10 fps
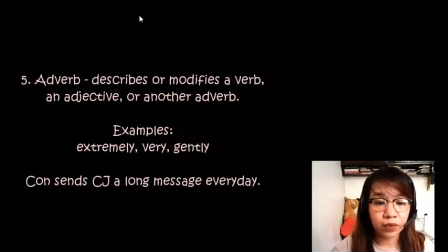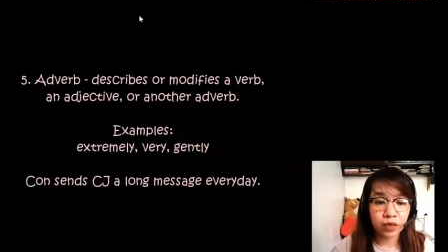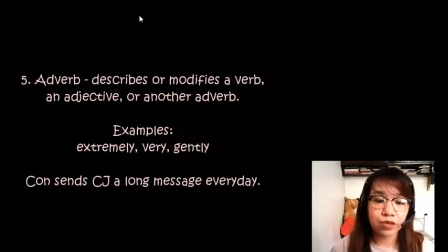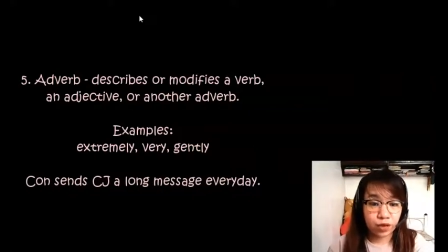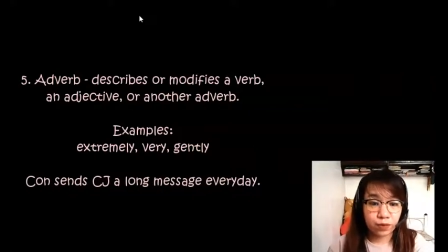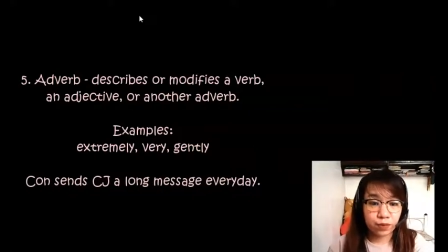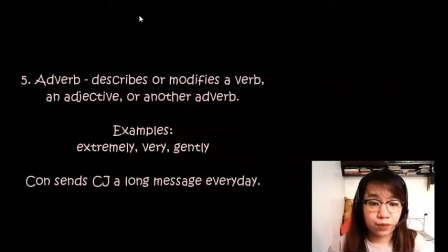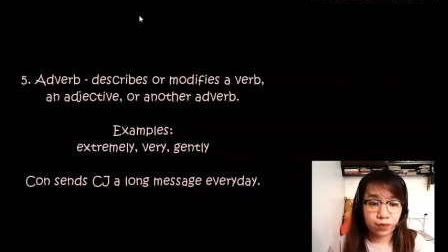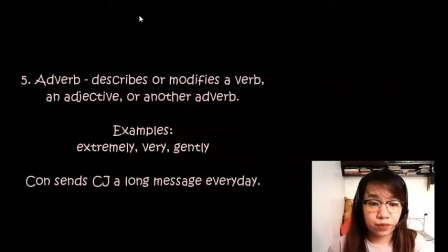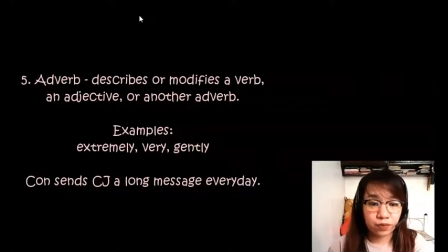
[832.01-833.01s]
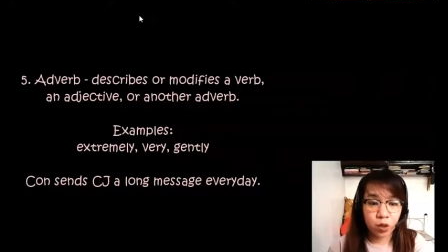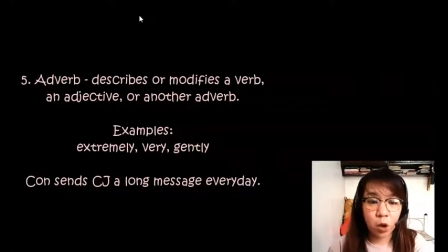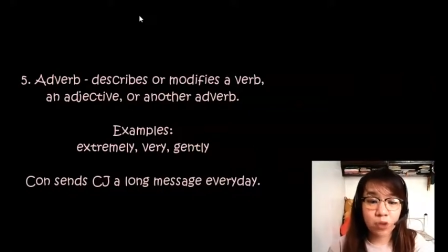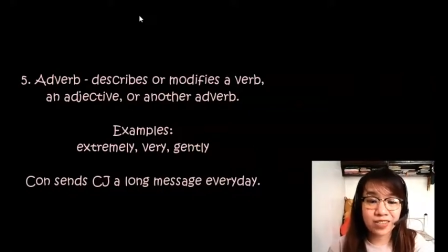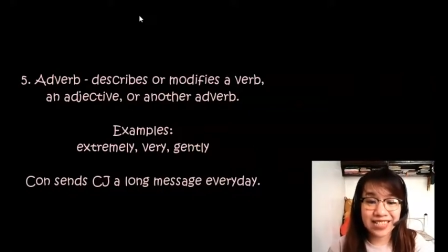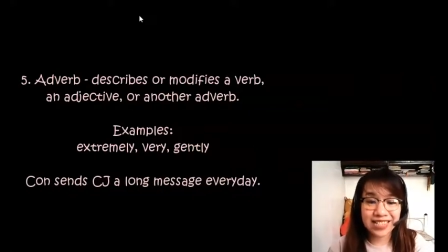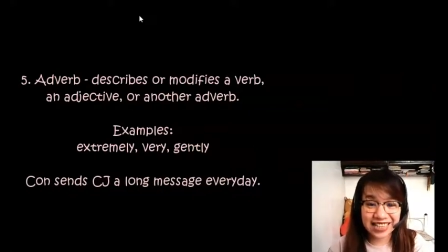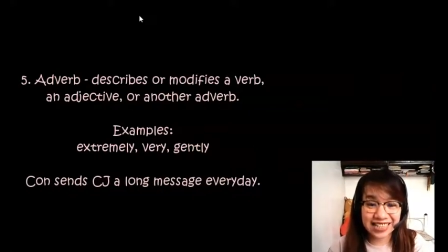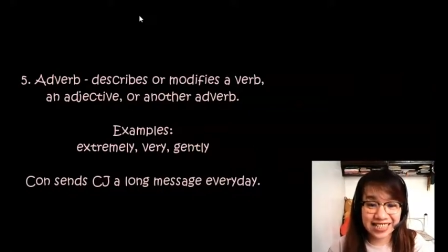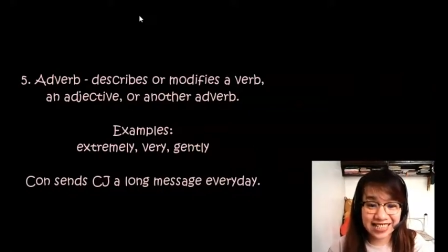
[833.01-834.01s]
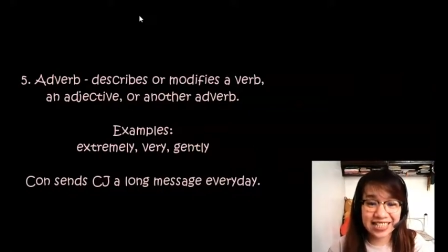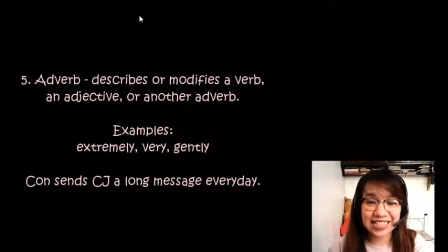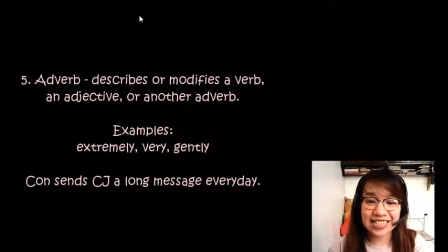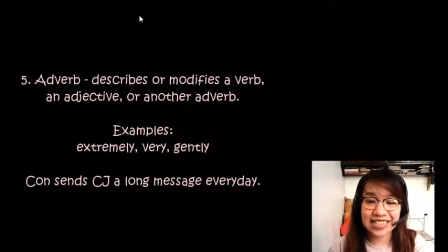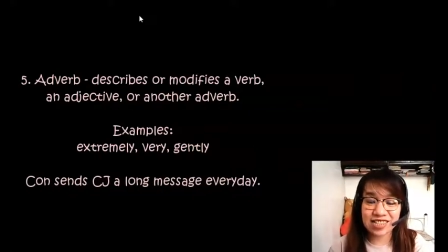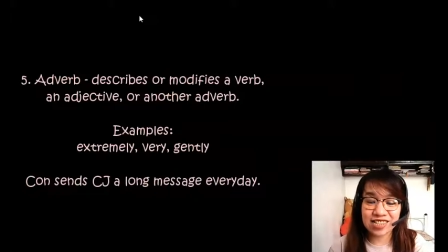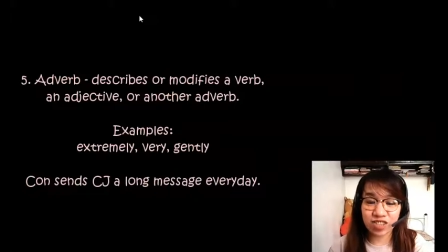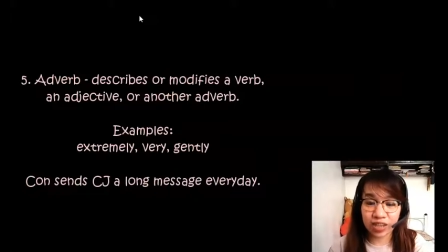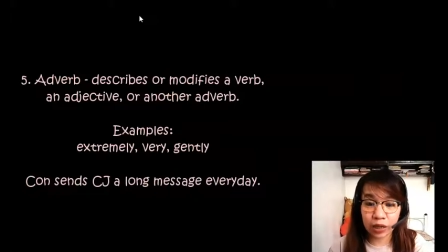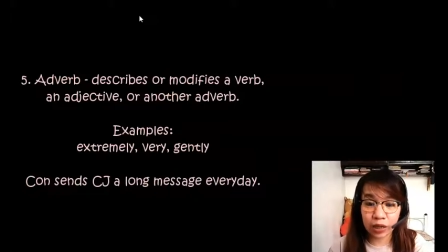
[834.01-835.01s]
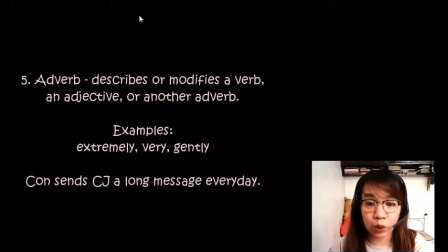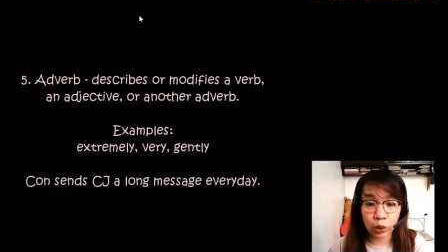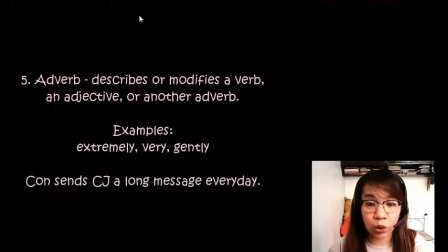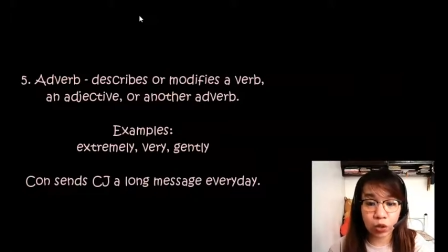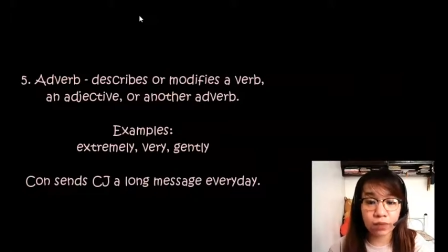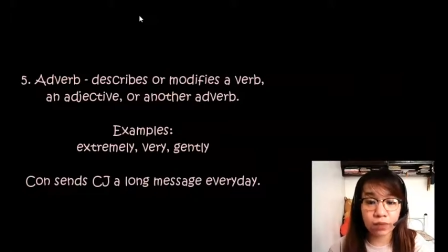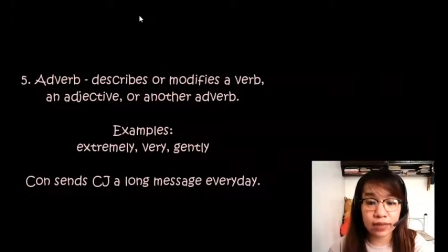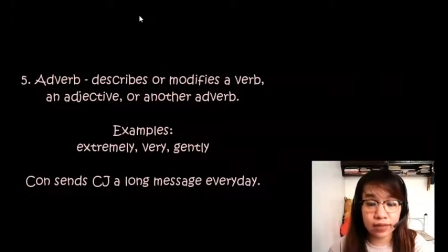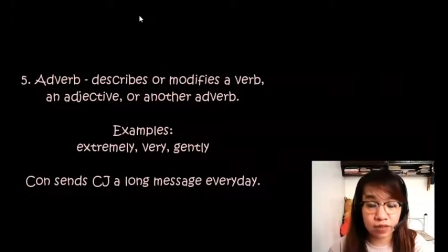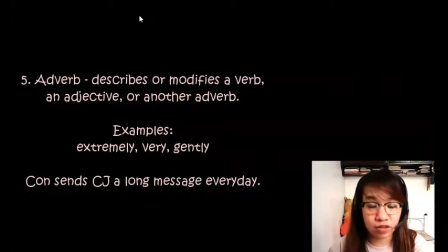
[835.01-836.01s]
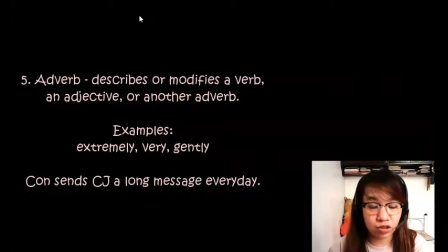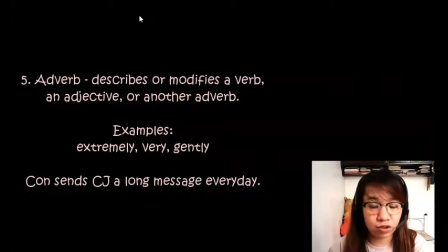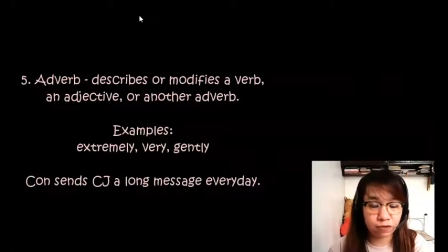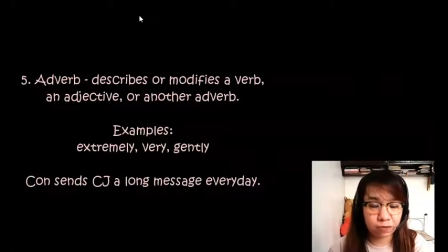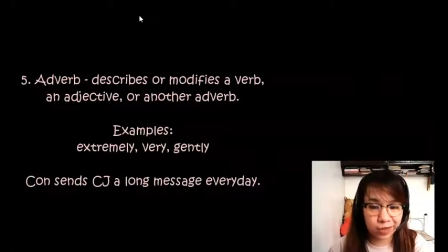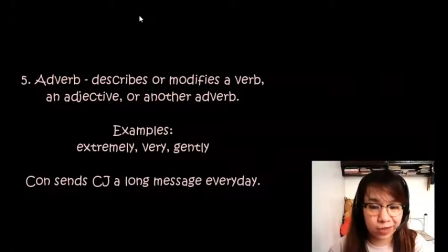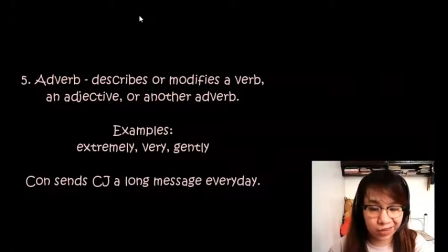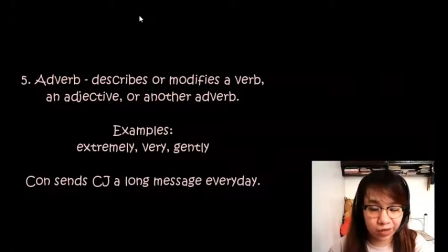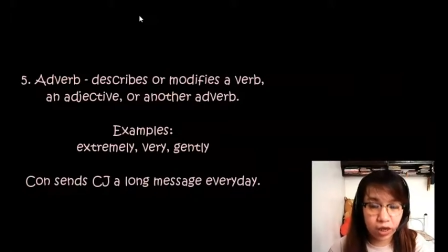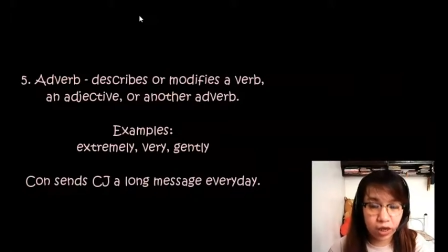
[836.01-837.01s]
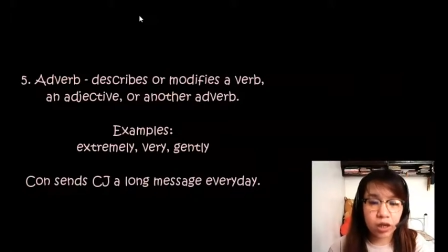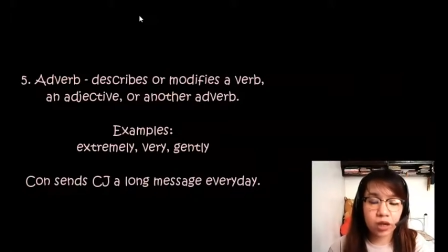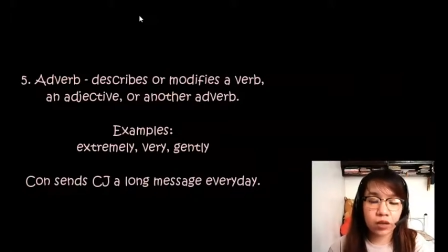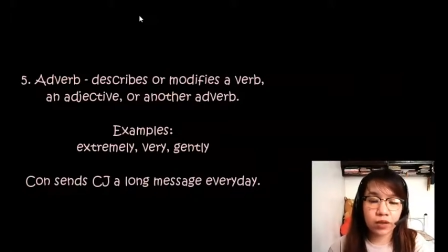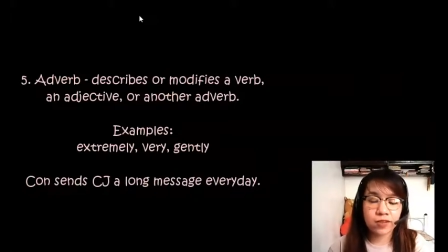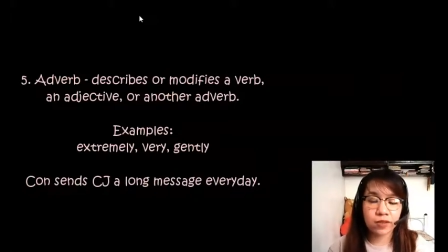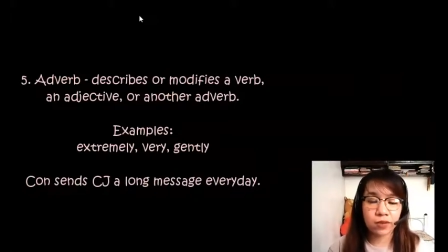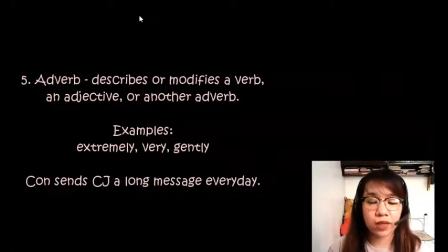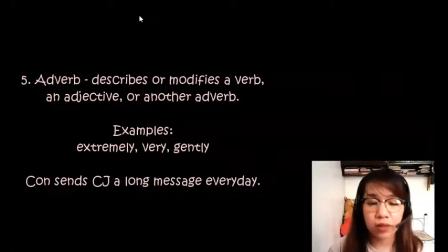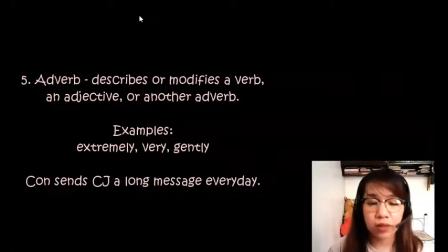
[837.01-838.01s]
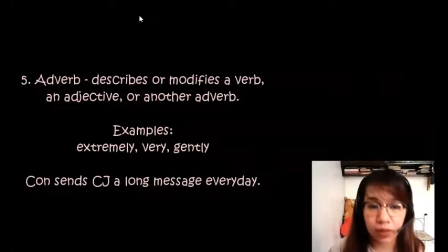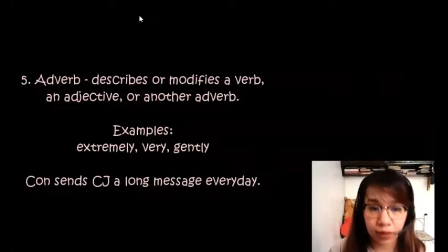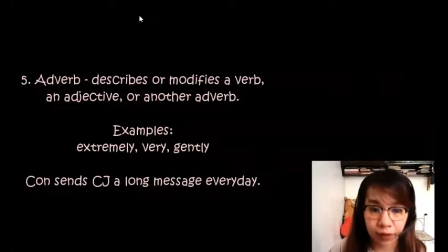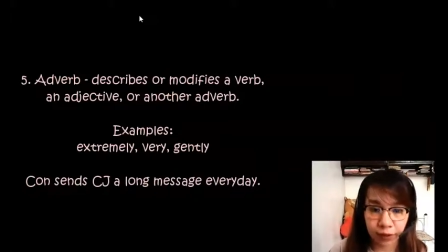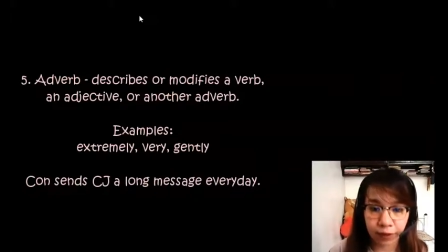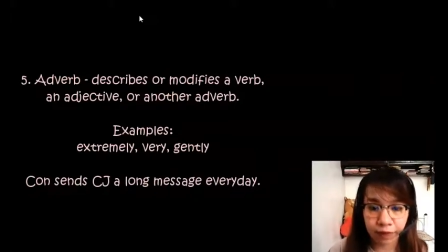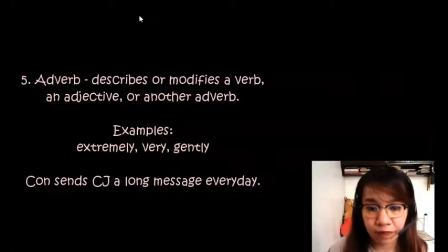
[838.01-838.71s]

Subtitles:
So Con sends CJ a long message every day. Okay, so in here,